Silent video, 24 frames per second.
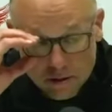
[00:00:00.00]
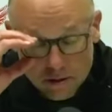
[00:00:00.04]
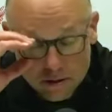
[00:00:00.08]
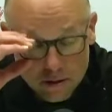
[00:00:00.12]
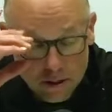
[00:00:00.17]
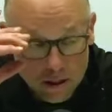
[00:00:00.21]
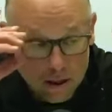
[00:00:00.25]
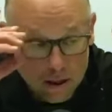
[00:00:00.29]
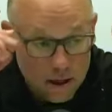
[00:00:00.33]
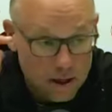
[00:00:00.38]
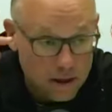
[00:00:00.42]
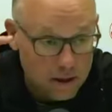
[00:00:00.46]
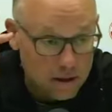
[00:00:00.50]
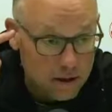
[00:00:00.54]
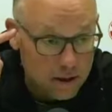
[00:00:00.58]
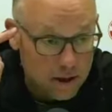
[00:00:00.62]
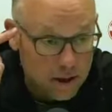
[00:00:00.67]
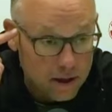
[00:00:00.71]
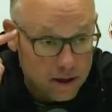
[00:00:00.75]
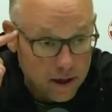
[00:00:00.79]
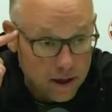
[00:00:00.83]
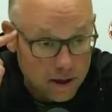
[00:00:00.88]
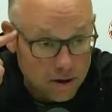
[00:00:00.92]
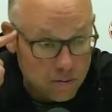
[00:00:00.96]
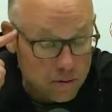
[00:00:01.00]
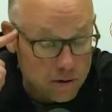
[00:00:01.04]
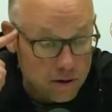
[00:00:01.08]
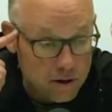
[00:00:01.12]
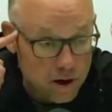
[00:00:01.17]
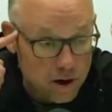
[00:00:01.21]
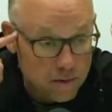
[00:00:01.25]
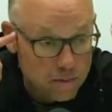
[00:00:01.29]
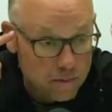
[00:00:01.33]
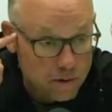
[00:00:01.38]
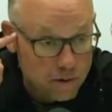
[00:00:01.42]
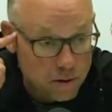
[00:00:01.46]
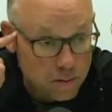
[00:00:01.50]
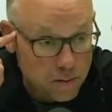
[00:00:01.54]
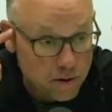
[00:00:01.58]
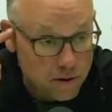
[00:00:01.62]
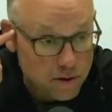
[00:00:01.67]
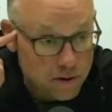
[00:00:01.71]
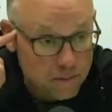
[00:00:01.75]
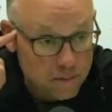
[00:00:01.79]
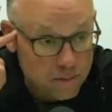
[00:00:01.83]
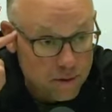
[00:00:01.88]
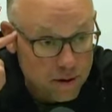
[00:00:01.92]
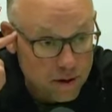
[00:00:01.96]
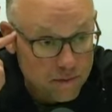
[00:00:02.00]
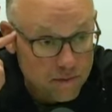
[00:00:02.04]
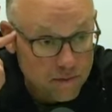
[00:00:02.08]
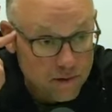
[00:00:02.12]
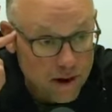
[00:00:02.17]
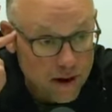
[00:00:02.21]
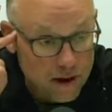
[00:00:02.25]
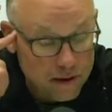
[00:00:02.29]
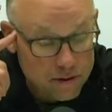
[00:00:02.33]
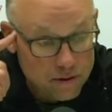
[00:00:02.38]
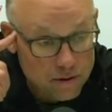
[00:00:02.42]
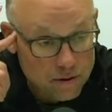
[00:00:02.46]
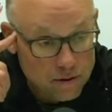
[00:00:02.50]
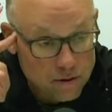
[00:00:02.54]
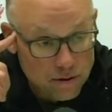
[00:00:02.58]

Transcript: And that's where confidence plays a big factor.